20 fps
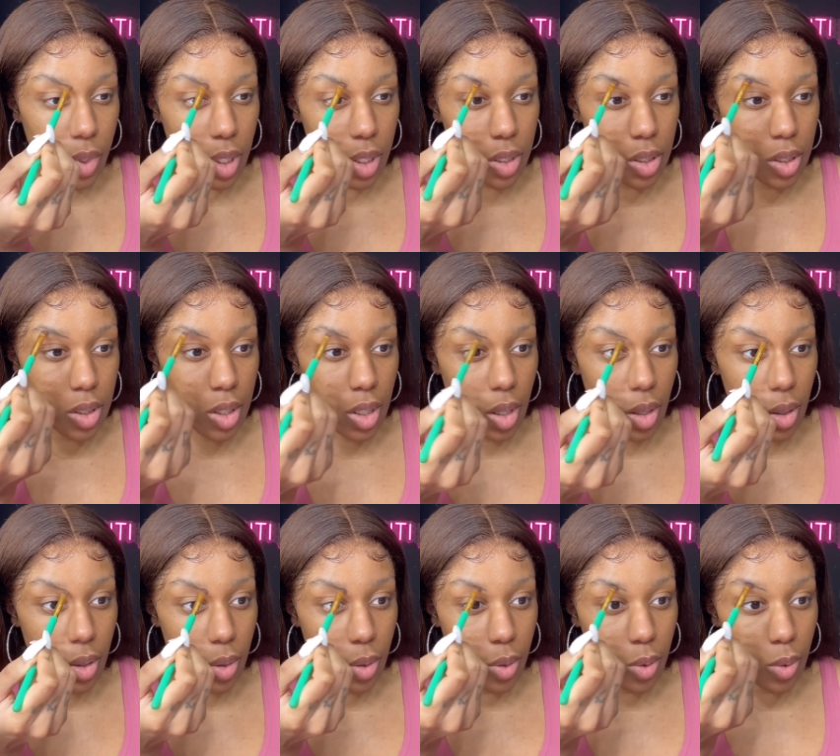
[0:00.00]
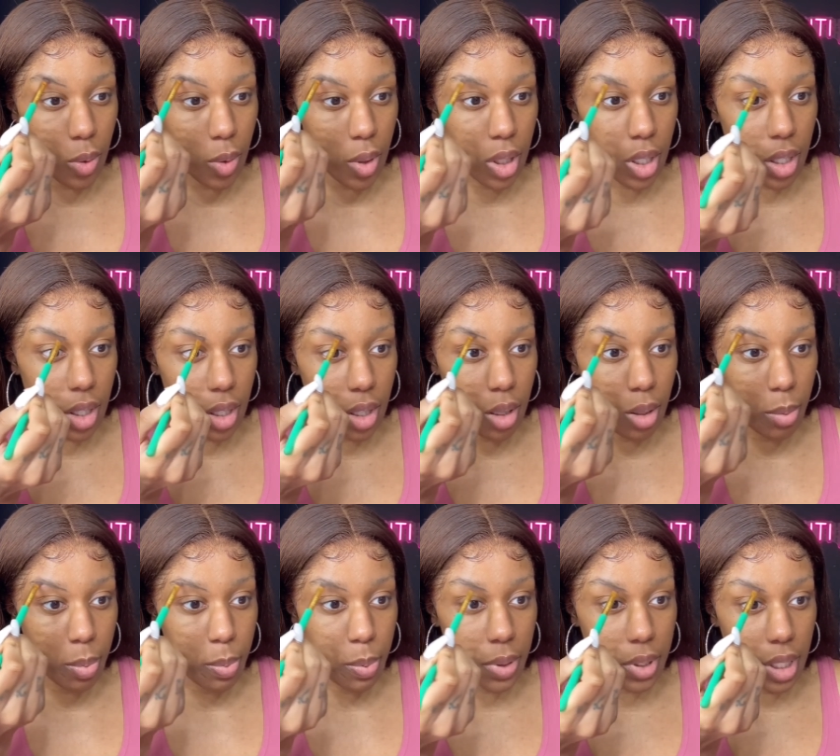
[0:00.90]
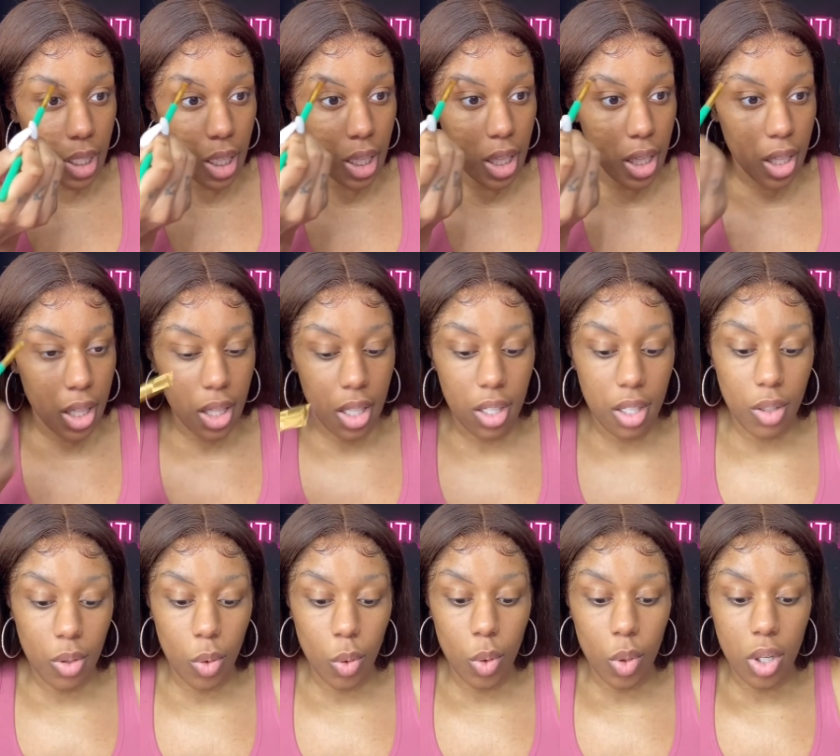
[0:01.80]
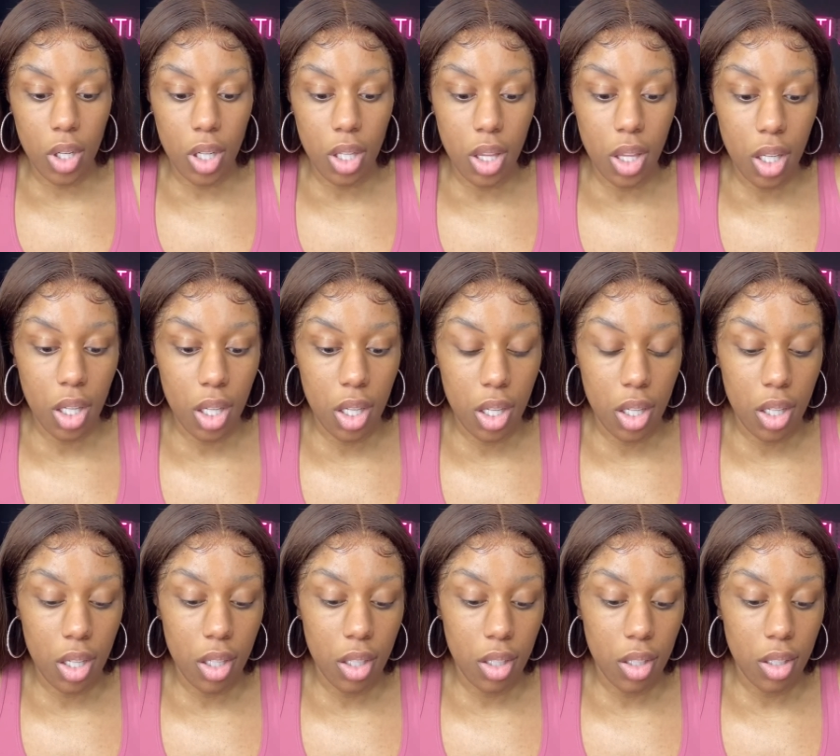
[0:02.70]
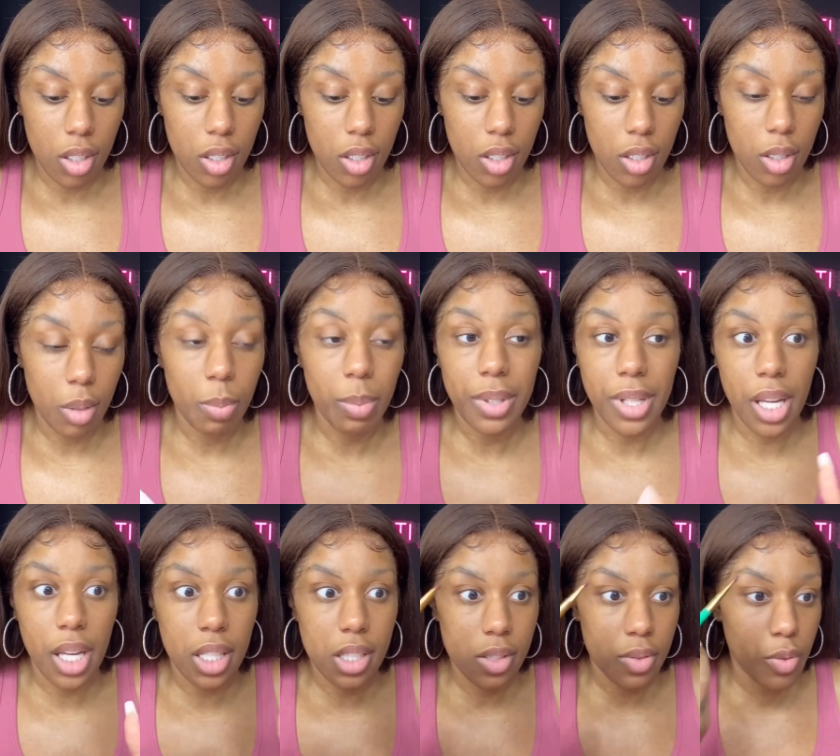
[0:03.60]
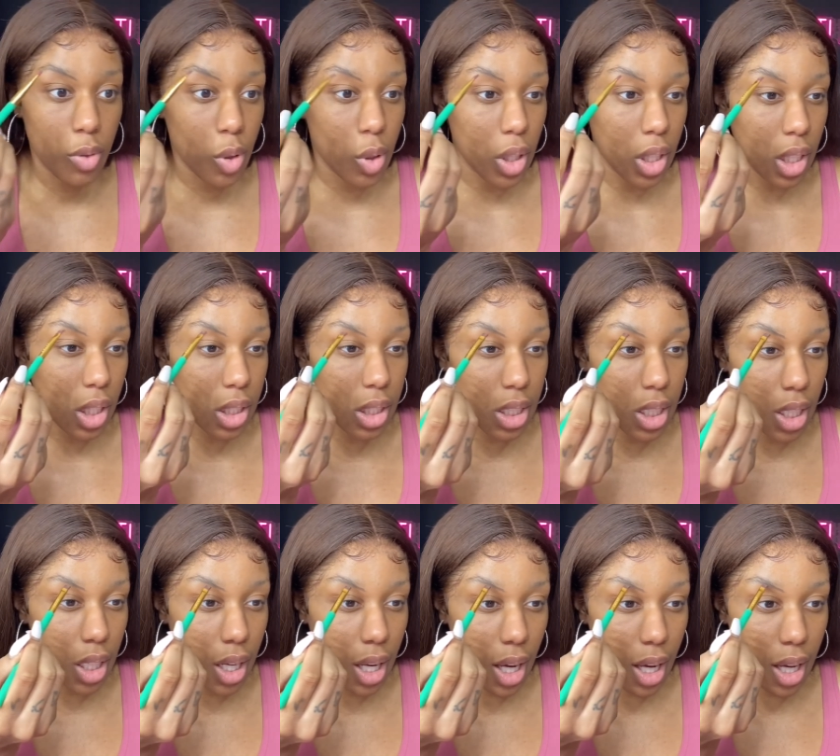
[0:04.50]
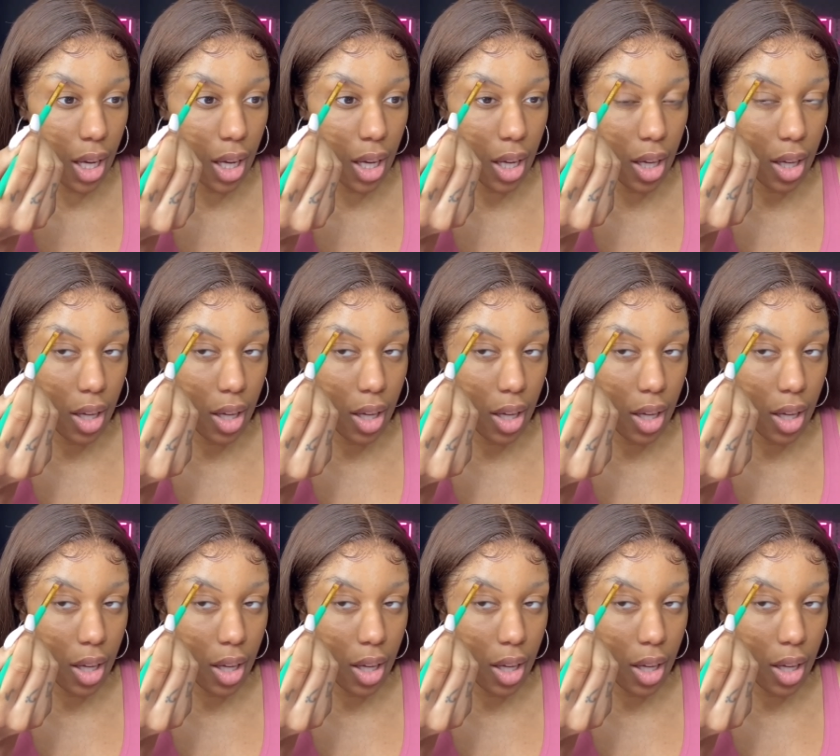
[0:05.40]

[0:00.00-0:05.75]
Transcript: So the plan, or the the plans for tonight,